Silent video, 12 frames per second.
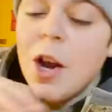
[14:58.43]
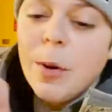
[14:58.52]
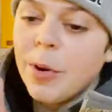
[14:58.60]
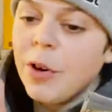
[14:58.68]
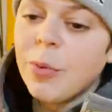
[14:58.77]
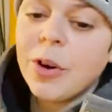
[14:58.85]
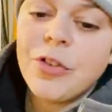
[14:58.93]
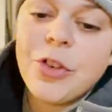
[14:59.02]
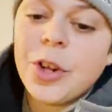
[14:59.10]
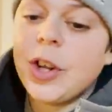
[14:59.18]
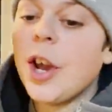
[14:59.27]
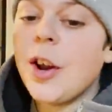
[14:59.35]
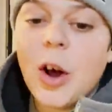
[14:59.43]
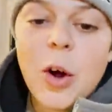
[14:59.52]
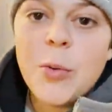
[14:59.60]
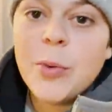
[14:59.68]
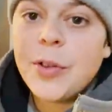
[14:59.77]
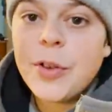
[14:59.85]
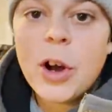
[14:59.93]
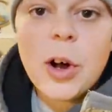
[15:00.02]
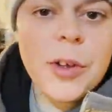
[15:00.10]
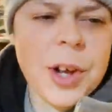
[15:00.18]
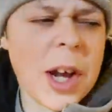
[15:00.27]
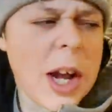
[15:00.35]
Anybody wants to get out with
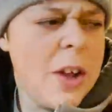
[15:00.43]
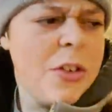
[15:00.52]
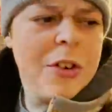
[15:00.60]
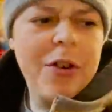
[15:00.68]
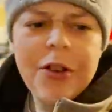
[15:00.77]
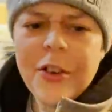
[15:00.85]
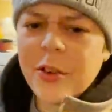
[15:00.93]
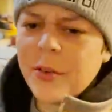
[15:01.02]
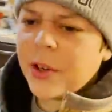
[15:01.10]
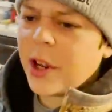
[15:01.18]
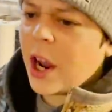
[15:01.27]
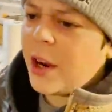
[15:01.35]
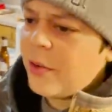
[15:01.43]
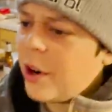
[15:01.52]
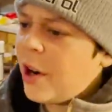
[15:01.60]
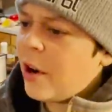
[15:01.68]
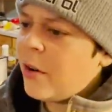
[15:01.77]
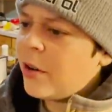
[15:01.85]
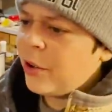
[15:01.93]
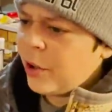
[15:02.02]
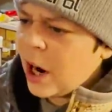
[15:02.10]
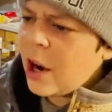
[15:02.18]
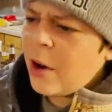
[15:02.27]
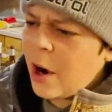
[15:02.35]
Galley Hayes? Are you still guiding right now? Are
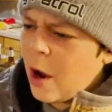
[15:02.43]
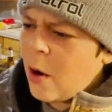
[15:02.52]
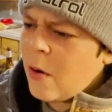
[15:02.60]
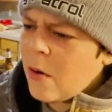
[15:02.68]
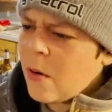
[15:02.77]
you guiding right now?